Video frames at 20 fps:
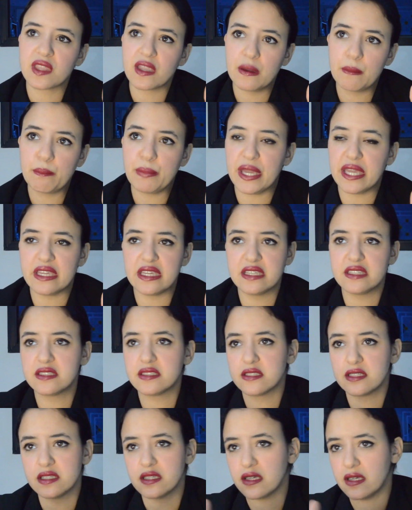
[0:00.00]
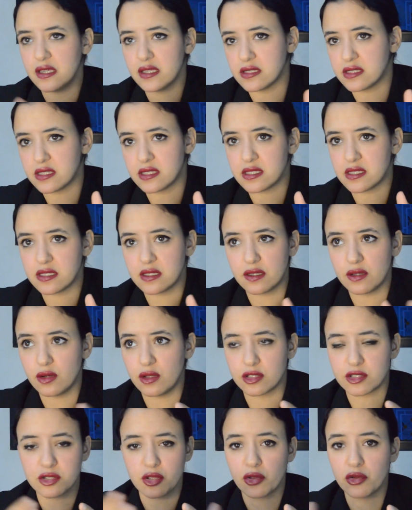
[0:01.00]
pay it, it's
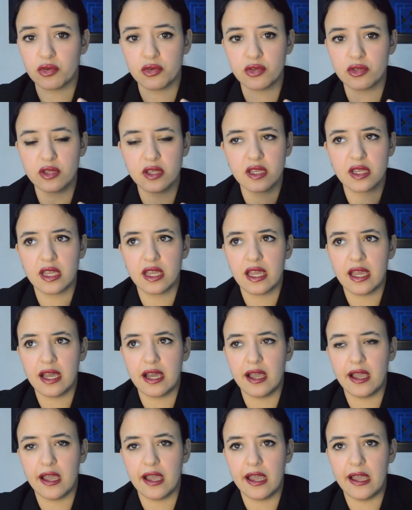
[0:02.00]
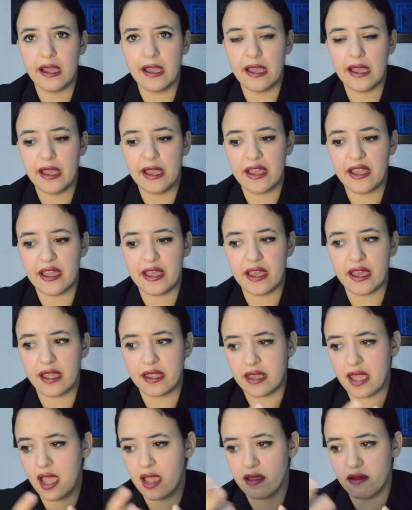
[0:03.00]
also good, and
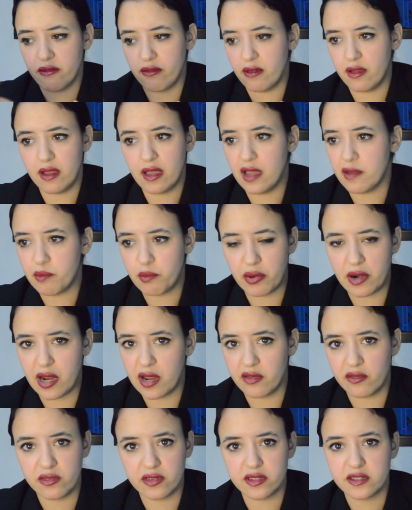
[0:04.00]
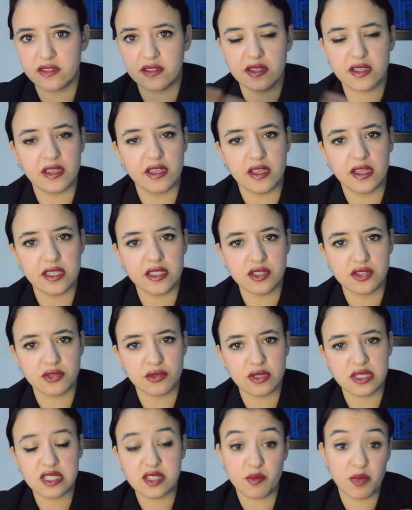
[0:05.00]
have a private
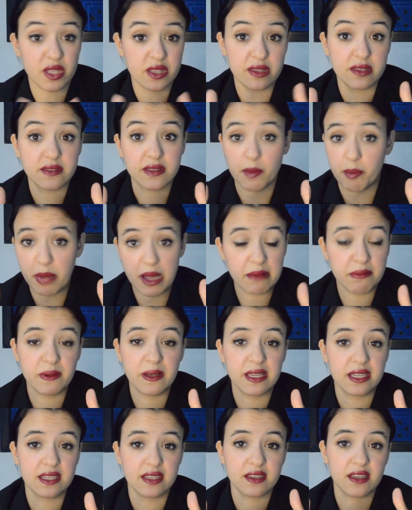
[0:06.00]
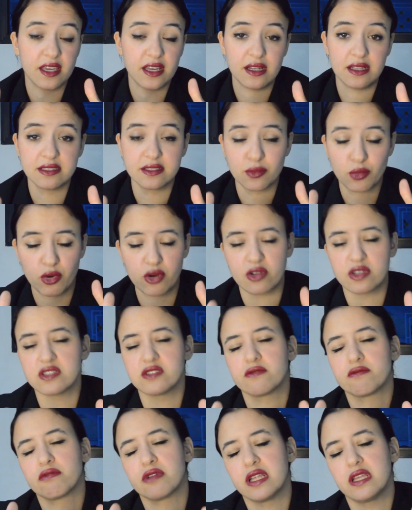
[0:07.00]
insurance, but the public health
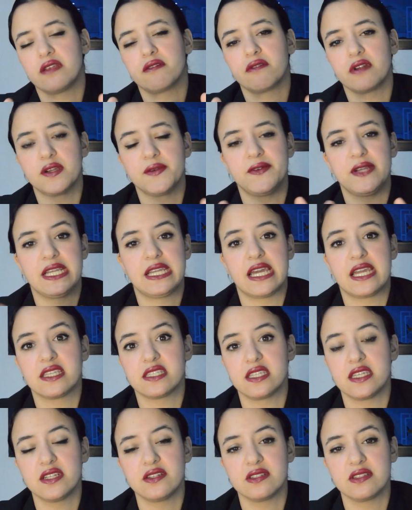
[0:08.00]
works really nice here in